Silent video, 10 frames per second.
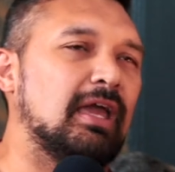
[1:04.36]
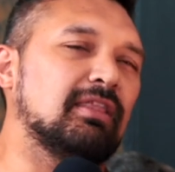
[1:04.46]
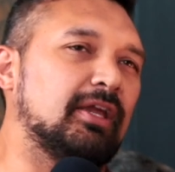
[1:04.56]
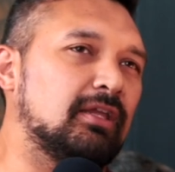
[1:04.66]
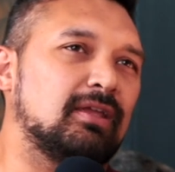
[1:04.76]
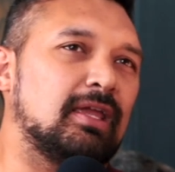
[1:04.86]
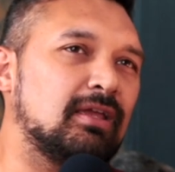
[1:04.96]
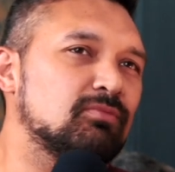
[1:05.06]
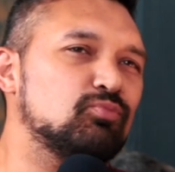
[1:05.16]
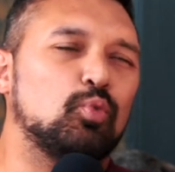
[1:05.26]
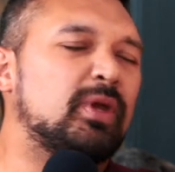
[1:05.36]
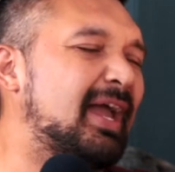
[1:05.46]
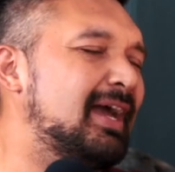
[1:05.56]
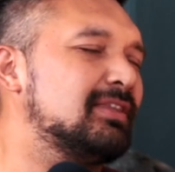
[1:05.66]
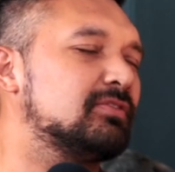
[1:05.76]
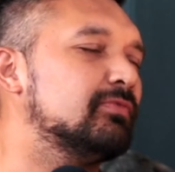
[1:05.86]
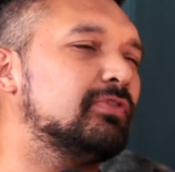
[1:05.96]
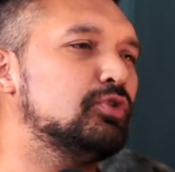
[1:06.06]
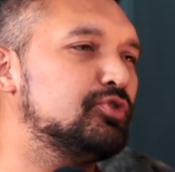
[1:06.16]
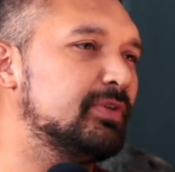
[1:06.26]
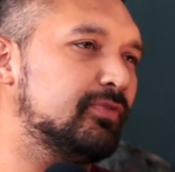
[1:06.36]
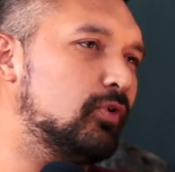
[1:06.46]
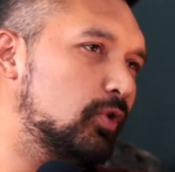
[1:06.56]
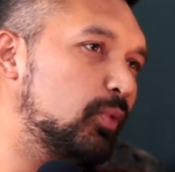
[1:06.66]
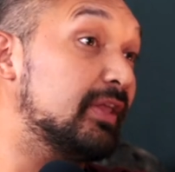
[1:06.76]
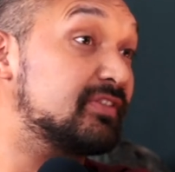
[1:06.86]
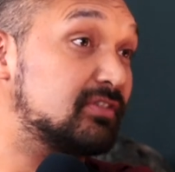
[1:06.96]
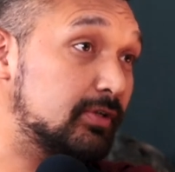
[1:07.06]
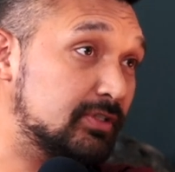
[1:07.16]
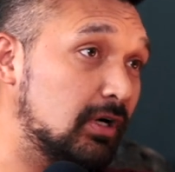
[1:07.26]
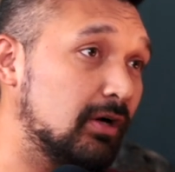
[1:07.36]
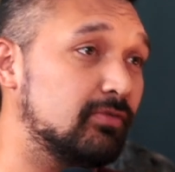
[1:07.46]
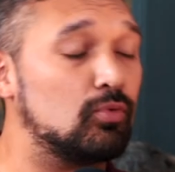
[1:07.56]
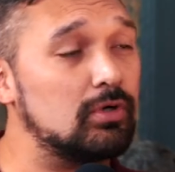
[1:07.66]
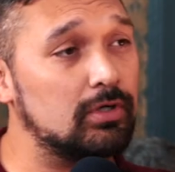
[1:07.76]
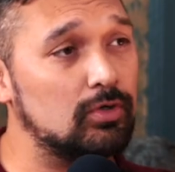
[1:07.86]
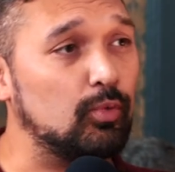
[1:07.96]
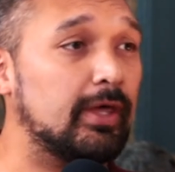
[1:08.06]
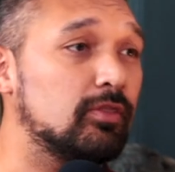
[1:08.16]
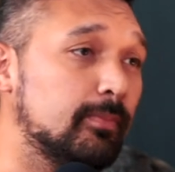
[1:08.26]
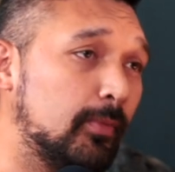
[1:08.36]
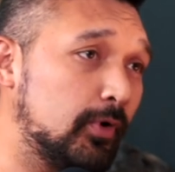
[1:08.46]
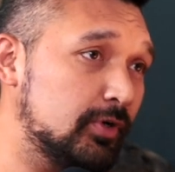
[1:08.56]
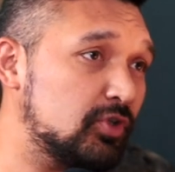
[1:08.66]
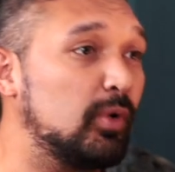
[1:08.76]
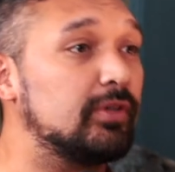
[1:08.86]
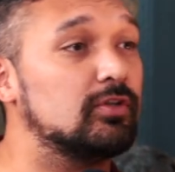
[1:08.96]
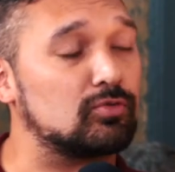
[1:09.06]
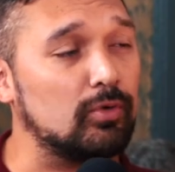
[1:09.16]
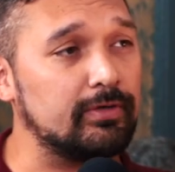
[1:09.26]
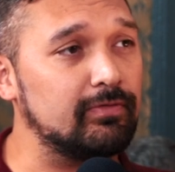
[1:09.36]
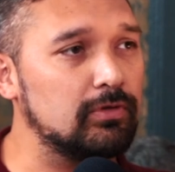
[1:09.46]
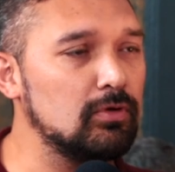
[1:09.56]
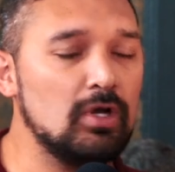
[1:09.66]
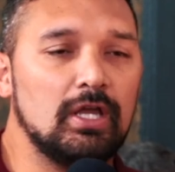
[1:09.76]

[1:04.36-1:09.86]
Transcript: and like it, we had some flus before. We had SARS-CoV-1, we had mm-hmm. the MERS, we had the swine flu.